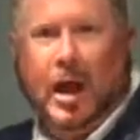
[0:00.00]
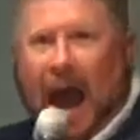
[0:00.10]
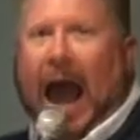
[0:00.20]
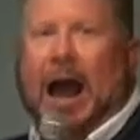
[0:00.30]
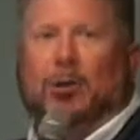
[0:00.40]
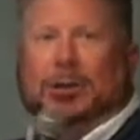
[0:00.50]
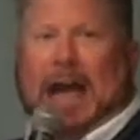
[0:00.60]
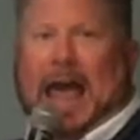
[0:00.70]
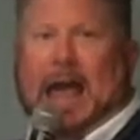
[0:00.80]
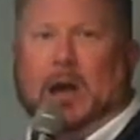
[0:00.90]
Hounds
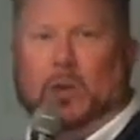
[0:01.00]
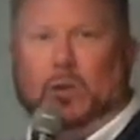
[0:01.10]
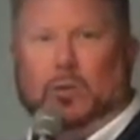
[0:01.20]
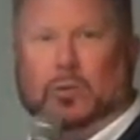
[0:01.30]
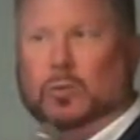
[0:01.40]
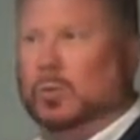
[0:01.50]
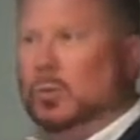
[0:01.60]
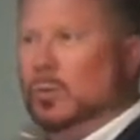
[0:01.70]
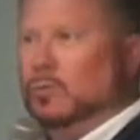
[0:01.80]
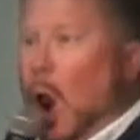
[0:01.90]
of hell.
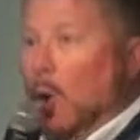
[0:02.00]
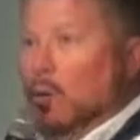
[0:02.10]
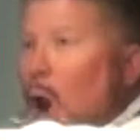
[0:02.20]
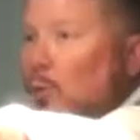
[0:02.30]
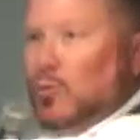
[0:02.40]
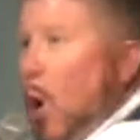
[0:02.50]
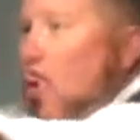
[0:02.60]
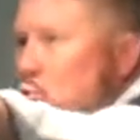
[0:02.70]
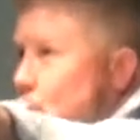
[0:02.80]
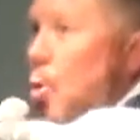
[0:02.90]
Woo, woo,
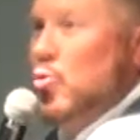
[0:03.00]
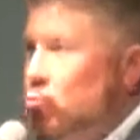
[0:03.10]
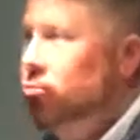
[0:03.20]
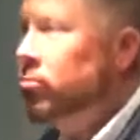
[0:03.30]
woo, woo.